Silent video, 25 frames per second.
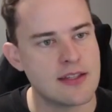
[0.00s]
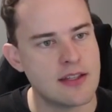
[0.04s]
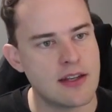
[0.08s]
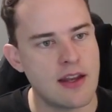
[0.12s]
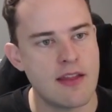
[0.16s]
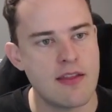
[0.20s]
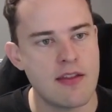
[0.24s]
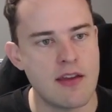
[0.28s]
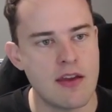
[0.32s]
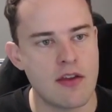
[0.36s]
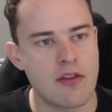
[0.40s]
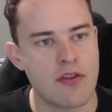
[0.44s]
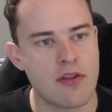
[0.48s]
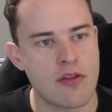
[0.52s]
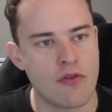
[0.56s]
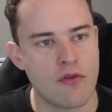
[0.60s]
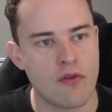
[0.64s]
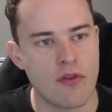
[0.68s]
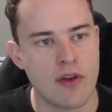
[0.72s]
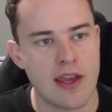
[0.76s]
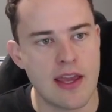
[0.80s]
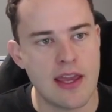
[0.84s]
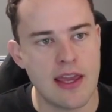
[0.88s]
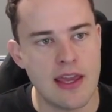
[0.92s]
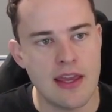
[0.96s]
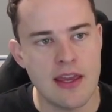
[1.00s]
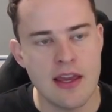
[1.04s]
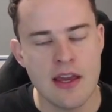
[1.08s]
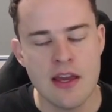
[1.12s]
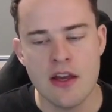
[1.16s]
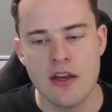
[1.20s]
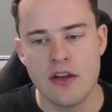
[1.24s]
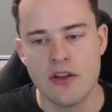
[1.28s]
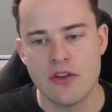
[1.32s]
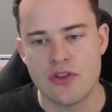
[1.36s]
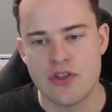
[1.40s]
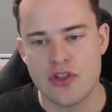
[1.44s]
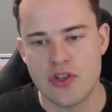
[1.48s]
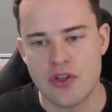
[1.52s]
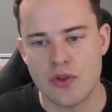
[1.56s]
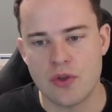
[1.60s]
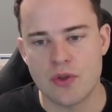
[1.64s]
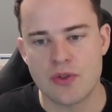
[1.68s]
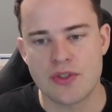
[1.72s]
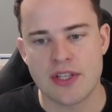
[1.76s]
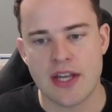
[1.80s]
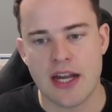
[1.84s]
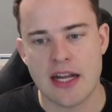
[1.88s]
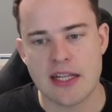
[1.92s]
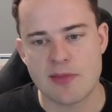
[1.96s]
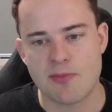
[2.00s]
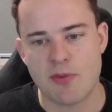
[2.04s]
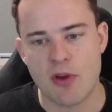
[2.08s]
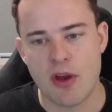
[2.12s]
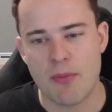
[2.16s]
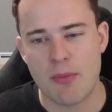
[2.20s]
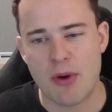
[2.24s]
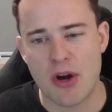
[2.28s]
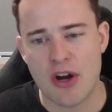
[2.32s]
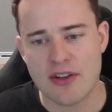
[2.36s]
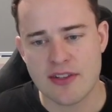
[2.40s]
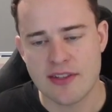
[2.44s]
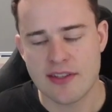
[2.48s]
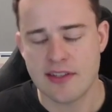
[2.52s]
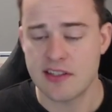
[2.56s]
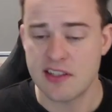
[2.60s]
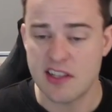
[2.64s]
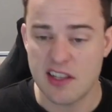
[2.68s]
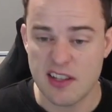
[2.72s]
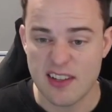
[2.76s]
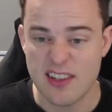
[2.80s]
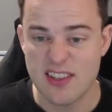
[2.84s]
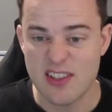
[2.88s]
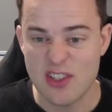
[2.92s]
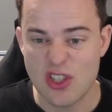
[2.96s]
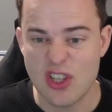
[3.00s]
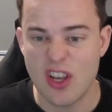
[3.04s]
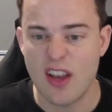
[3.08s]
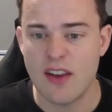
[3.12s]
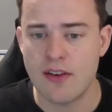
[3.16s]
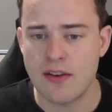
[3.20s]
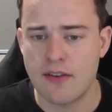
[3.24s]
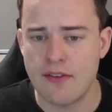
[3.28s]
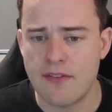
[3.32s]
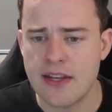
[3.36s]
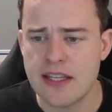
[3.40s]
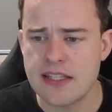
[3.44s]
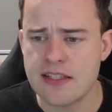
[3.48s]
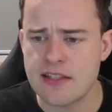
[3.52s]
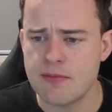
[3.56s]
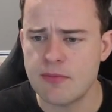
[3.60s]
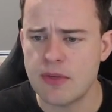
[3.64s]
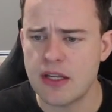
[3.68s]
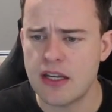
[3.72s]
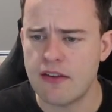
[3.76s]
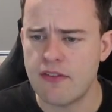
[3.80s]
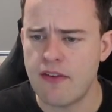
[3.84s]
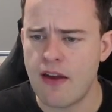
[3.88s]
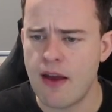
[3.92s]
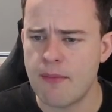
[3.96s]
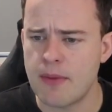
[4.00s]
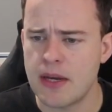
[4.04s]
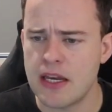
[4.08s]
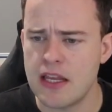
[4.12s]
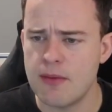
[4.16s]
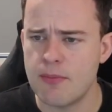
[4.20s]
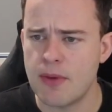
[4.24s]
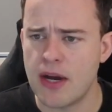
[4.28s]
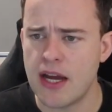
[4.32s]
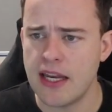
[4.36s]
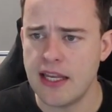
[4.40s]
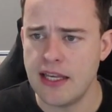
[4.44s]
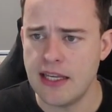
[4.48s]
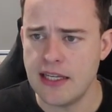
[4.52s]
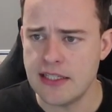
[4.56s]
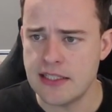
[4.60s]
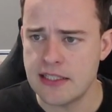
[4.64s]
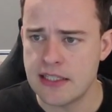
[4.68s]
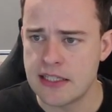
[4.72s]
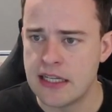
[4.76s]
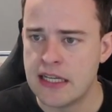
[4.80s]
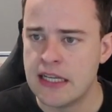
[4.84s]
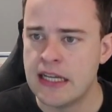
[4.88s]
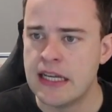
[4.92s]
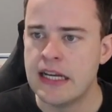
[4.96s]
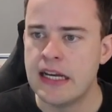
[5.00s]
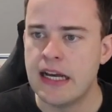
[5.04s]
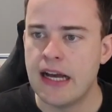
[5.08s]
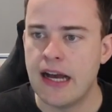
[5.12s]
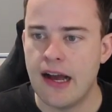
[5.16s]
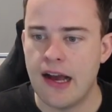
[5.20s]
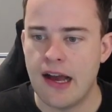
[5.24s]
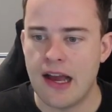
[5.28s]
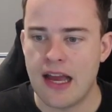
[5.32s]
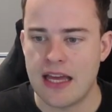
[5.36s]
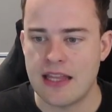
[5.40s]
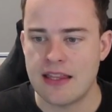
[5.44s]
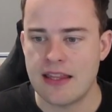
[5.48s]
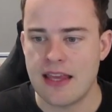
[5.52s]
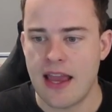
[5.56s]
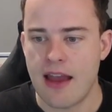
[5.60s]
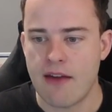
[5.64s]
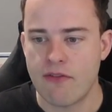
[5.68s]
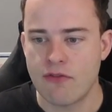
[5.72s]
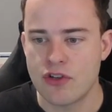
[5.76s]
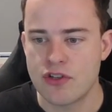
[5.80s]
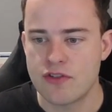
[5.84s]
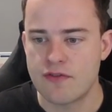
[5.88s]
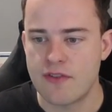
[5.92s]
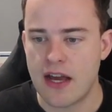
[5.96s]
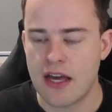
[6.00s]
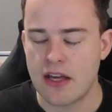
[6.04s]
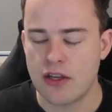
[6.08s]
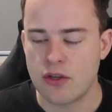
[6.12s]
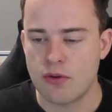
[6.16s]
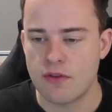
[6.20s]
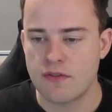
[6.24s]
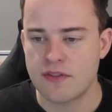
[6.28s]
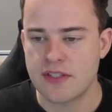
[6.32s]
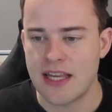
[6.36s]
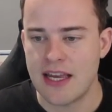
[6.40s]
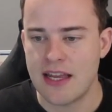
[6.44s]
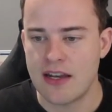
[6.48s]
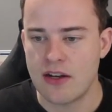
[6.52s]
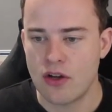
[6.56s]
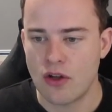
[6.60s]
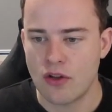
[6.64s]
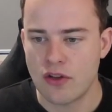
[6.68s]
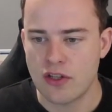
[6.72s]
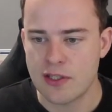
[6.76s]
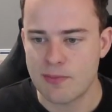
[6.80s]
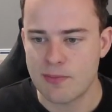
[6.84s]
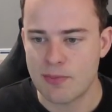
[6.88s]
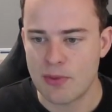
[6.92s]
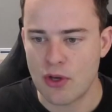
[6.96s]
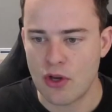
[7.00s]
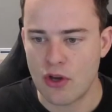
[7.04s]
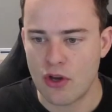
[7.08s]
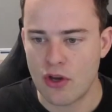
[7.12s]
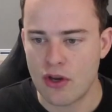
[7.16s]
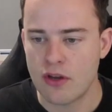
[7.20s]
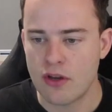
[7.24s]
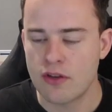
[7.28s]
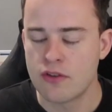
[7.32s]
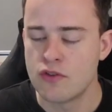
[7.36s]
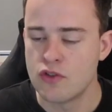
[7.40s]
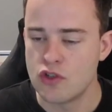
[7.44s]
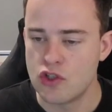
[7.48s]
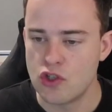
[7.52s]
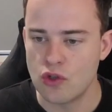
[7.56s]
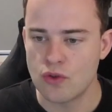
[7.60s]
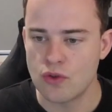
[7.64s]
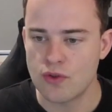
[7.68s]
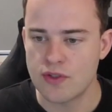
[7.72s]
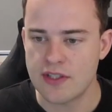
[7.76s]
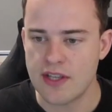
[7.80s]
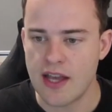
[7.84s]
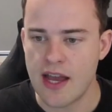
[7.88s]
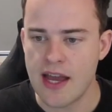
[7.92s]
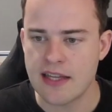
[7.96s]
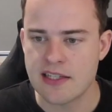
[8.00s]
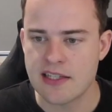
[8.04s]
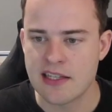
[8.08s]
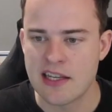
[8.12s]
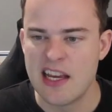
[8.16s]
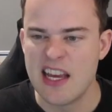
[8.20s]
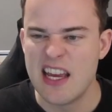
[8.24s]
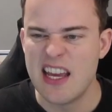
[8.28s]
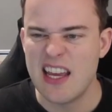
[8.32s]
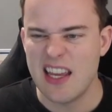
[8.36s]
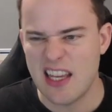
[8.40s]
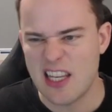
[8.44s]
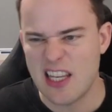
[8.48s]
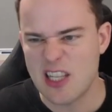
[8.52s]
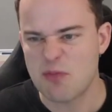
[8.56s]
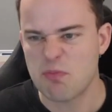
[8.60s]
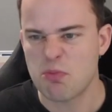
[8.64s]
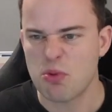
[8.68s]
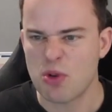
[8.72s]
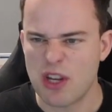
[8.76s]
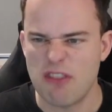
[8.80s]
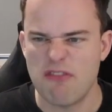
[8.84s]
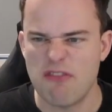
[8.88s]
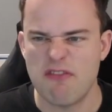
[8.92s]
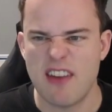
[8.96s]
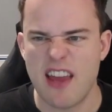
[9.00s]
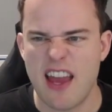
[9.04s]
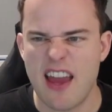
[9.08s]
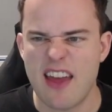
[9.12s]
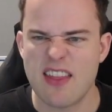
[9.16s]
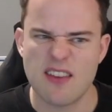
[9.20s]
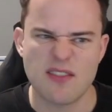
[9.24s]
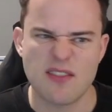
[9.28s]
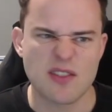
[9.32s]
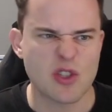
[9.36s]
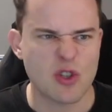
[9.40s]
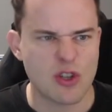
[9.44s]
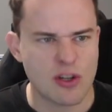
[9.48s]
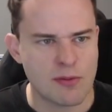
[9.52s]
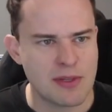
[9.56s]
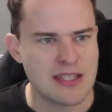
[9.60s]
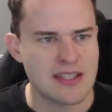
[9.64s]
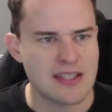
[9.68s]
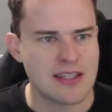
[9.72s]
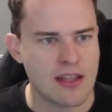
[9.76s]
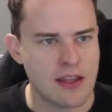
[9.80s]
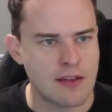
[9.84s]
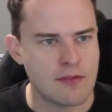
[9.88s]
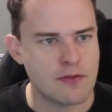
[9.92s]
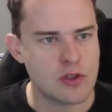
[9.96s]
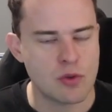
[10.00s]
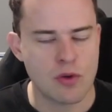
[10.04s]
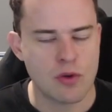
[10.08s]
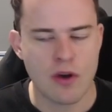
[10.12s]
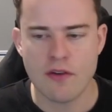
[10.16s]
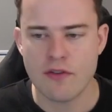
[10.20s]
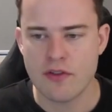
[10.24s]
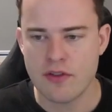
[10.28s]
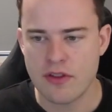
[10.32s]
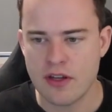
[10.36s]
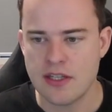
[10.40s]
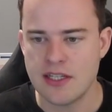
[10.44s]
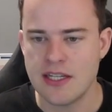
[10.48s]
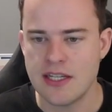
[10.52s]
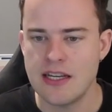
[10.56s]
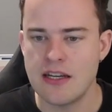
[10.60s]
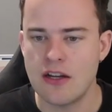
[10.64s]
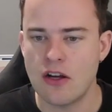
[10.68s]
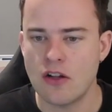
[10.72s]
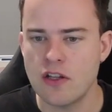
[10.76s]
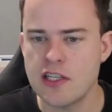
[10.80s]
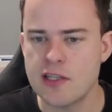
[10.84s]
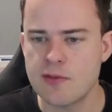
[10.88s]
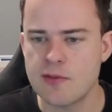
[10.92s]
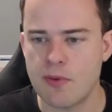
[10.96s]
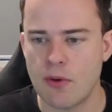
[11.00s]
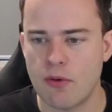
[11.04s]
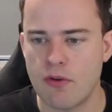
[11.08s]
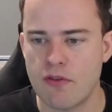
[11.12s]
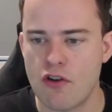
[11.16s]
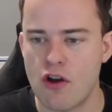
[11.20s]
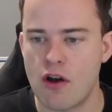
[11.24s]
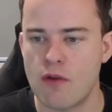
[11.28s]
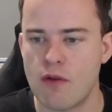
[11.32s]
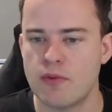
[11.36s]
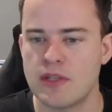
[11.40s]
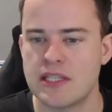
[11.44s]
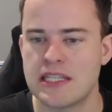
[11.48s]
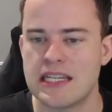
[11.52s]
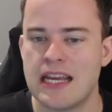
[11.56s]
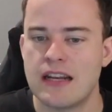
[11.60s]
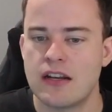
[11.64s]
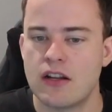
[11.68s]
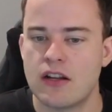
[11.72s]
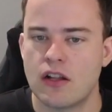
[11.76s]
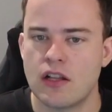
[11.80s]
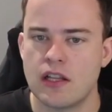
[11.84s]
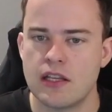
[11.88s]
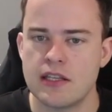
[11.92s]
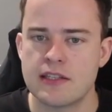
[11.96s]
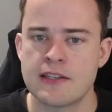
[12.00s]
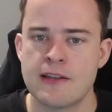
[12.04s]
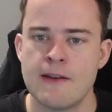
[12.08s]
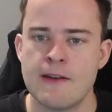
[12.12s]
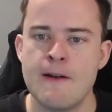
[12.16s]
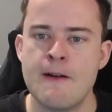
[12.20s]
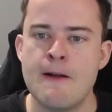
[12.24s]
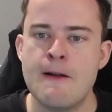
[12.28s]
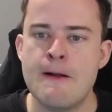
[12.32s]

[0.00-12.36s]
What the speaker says: And I think 3 dual sites per box is a conservative estimate of how many you might hit, and the average value of $10 per dual site is pretty fair. They've sort of been selling for $12 or $13, but we've gone with $10.